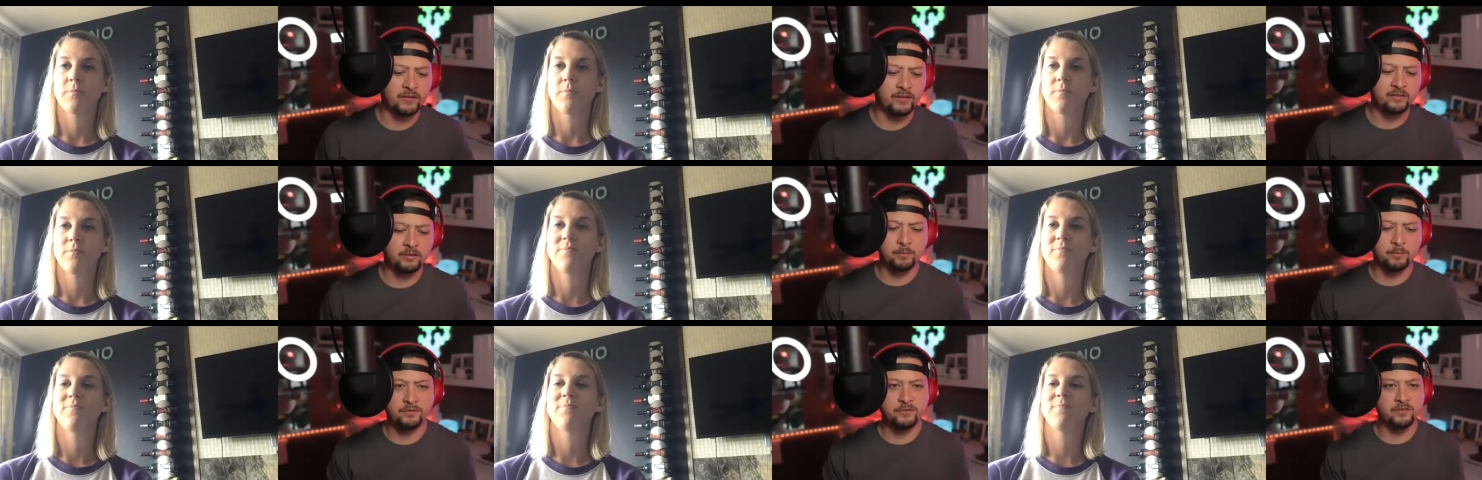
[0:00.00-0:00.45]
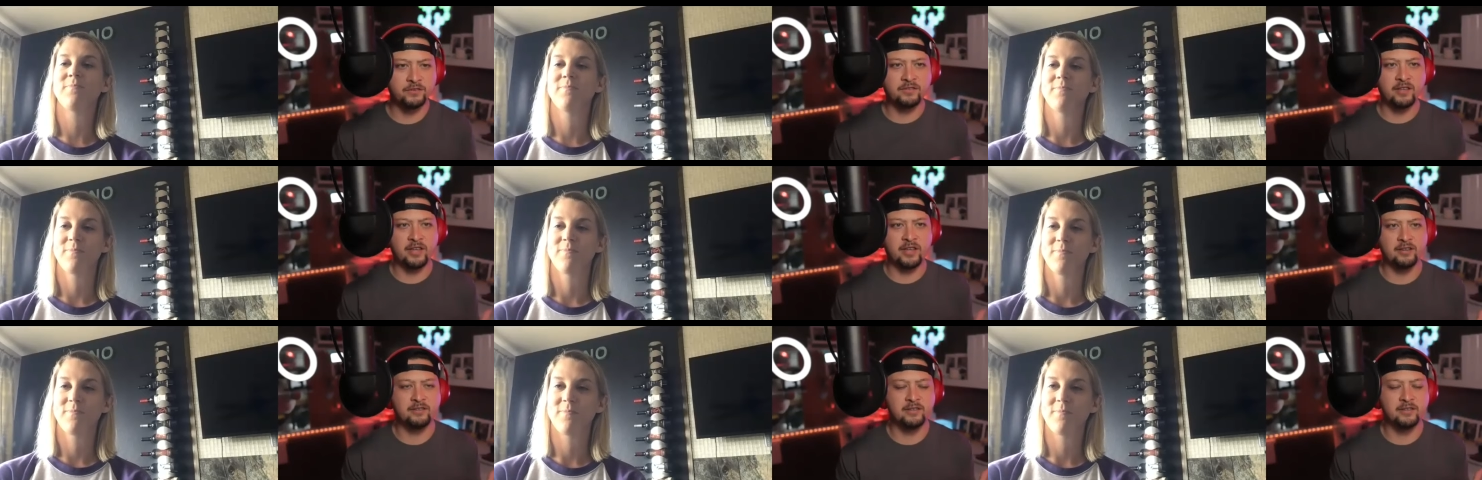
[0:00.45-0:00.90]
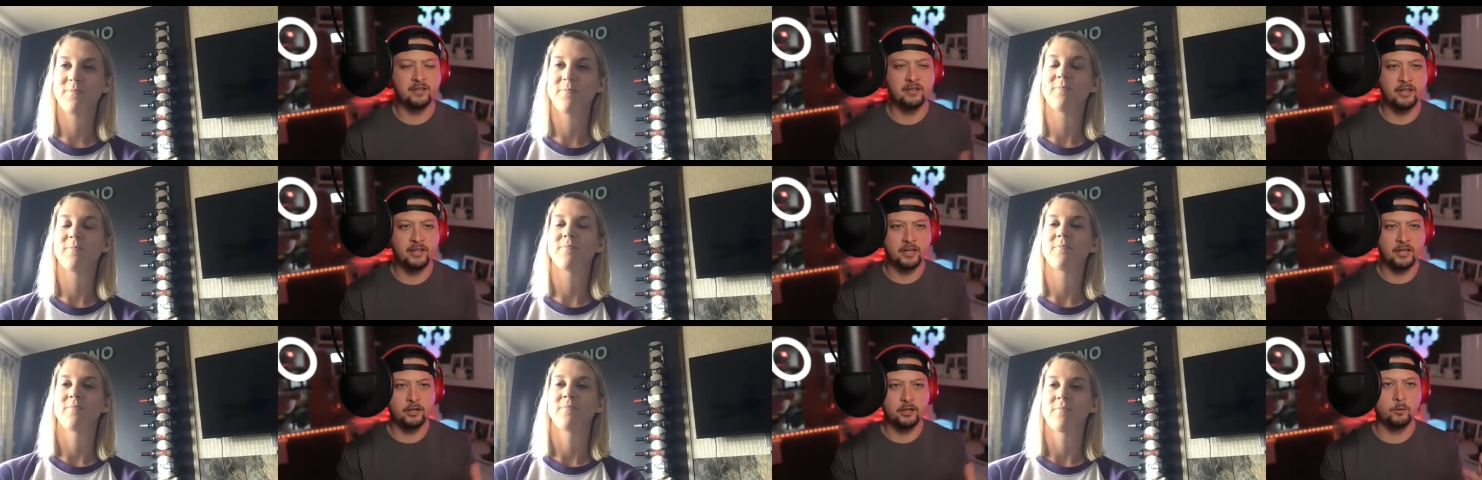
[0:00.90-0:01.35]
Speaker 1: something for santa
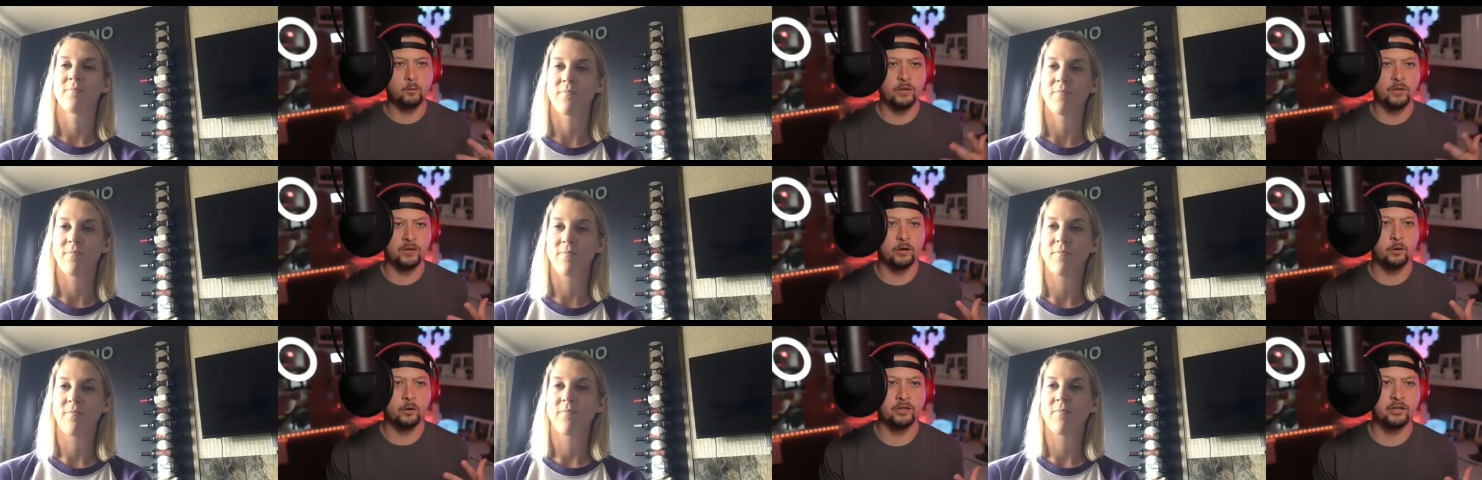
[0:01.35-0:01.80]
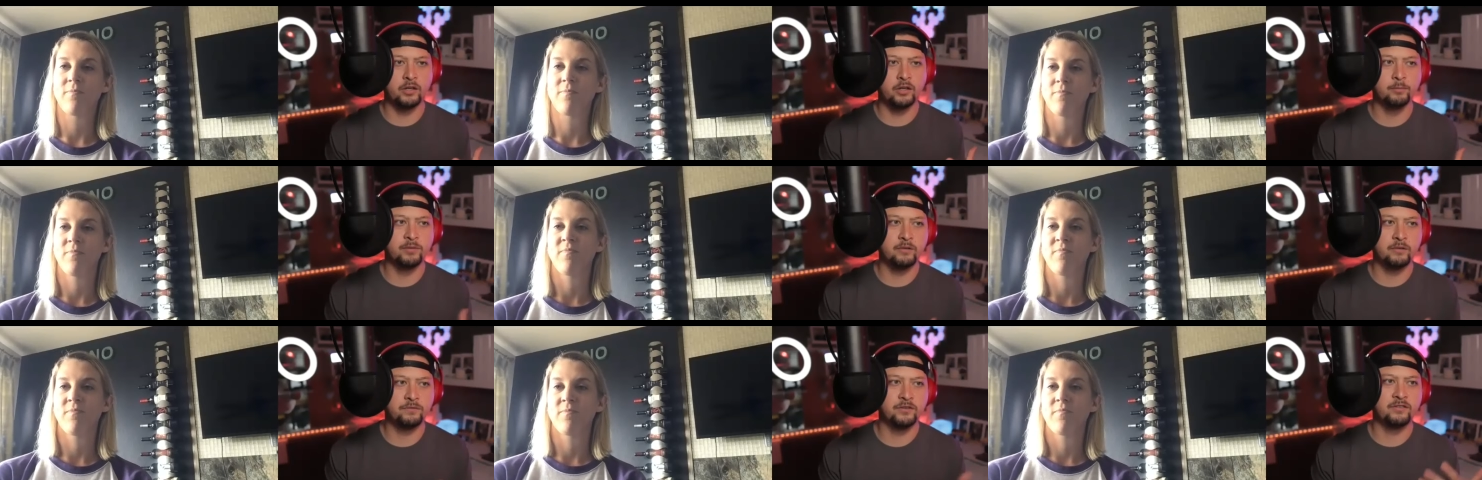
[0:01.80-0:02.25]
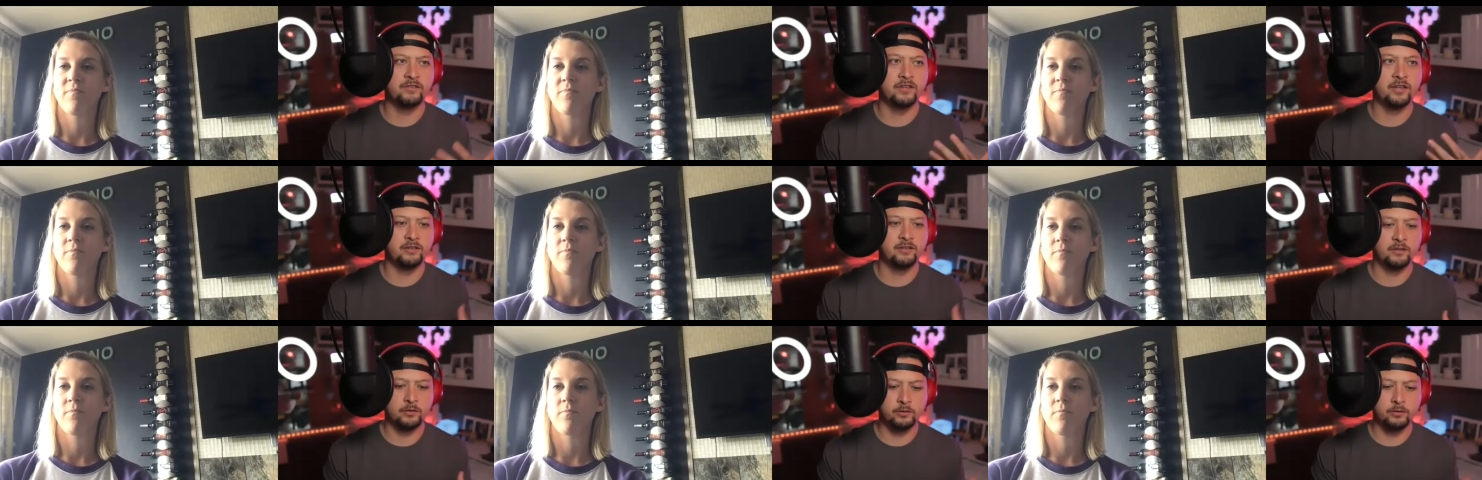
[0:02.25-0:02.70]
like a little one that only comes out for
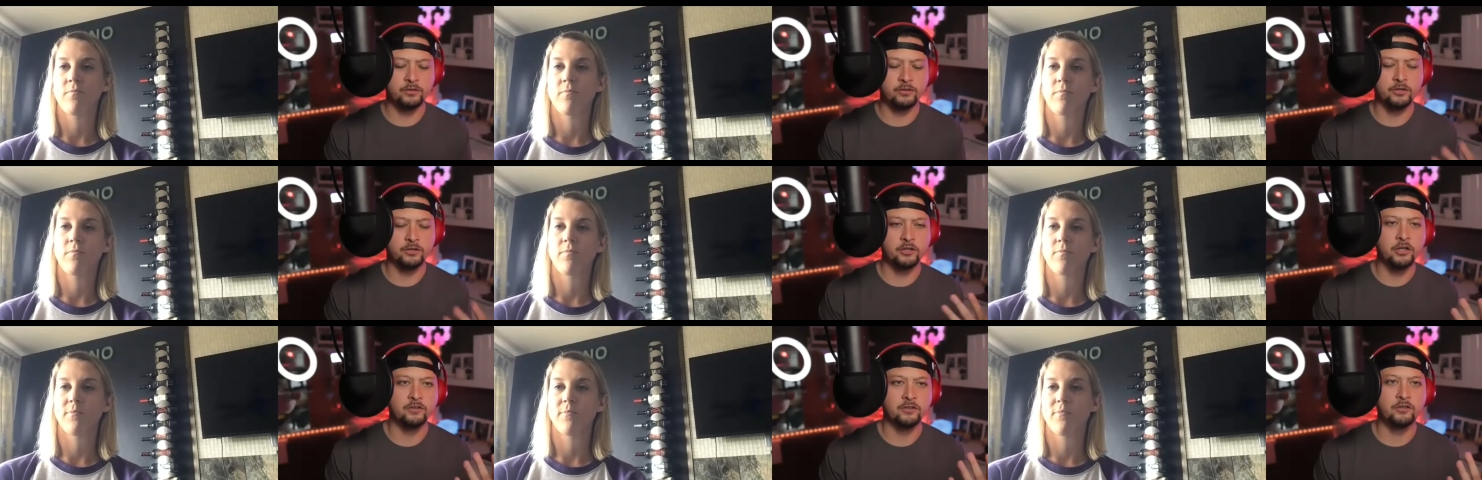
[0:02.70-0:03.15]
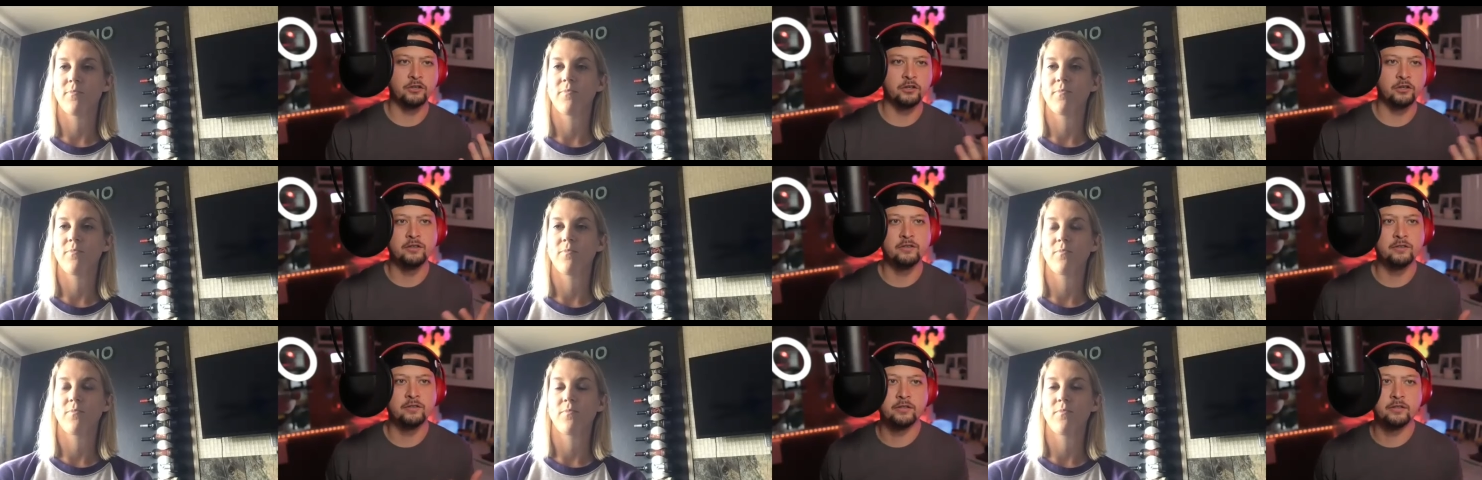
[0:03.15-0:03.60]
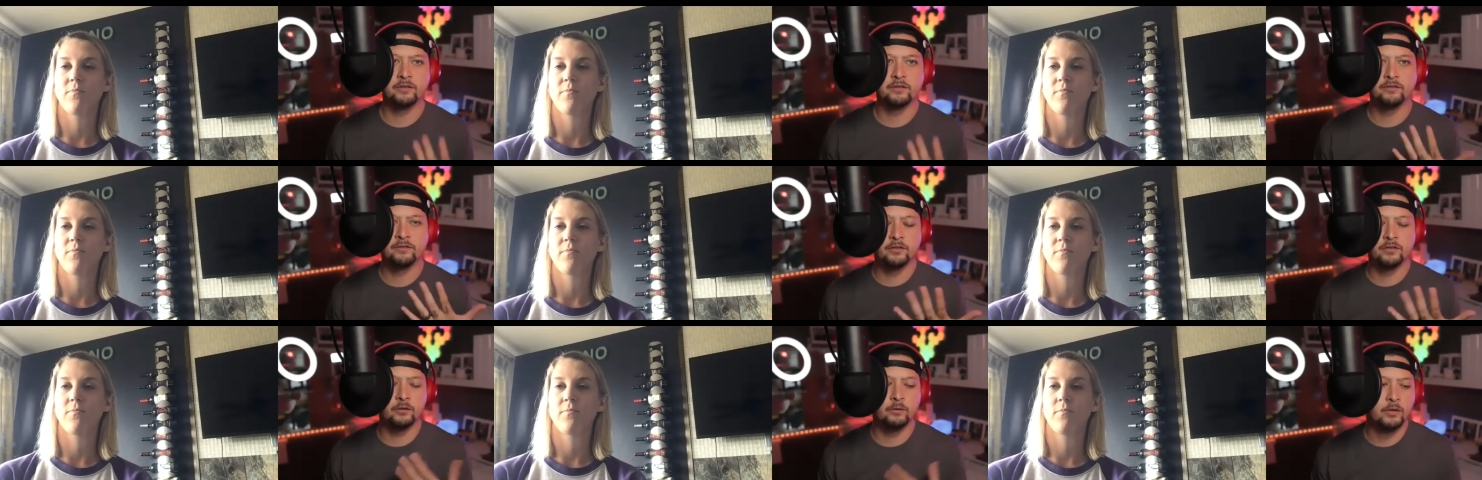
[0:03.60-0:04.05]
santa The kids cookies on there
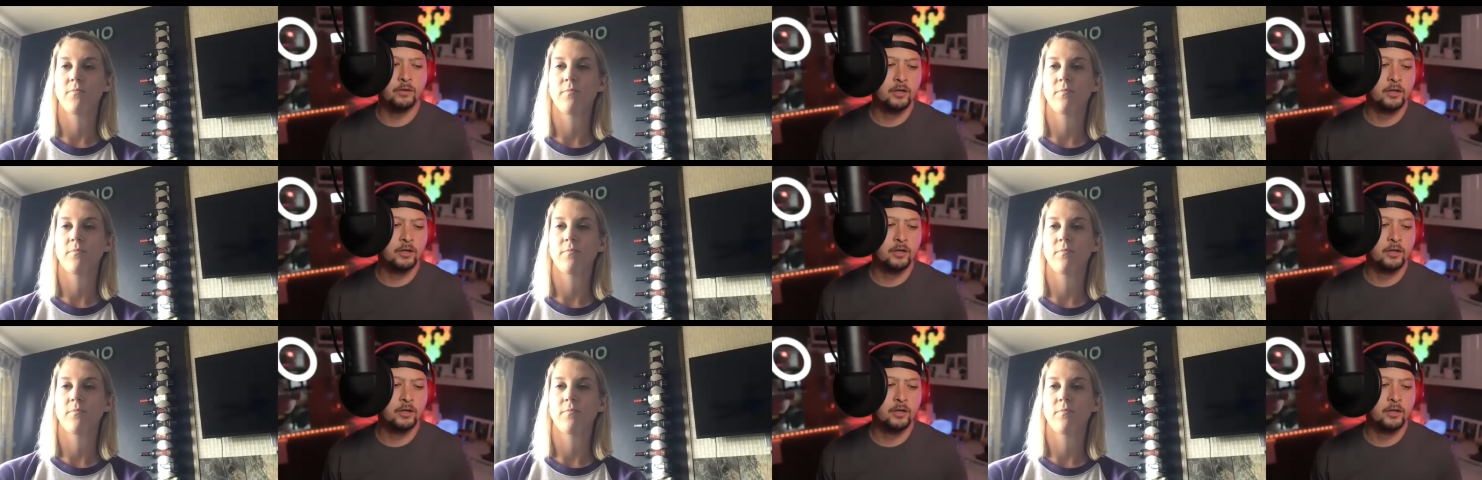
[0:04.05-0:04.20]
so